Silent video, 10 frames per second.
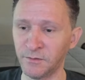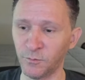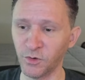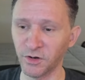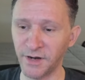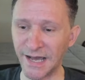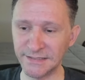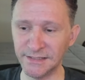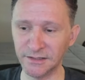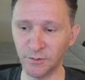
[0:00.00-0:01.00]
we're not
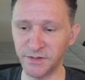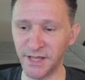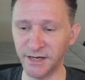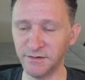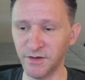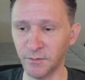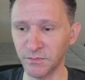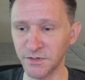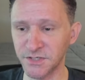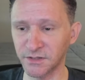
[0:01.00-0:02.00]
dealing with negative
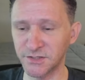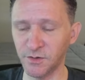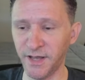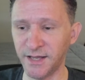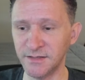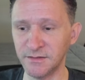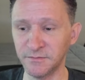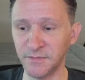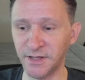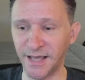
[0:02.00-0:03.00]
numbers, so let's go ahead
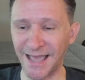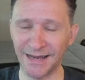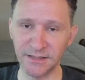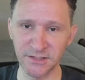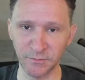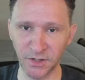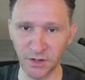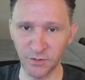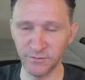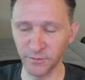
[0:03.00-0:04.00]
and add in some
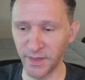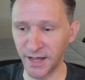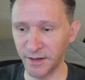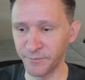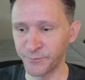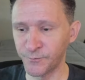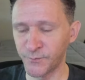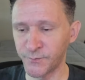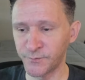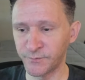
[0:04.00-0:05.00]
code for that.
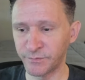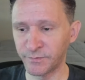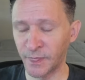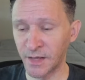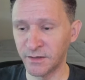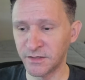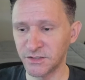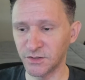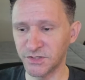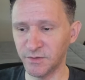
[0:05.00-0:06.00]

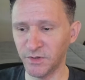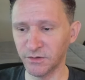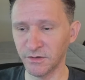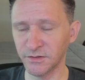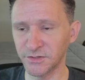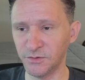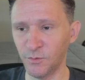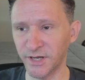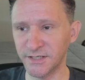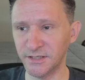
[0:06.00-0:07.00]
So similar to
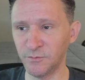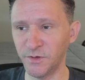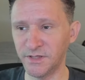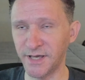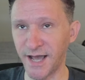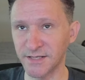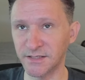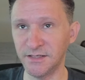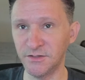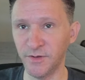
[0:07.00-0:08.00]
what I did with the
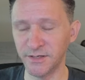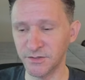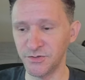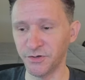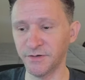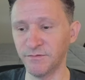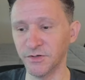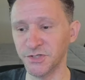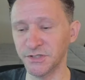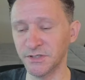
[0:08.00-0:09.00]
ASCII to integer
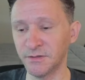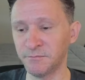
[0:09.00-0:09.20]
conversion,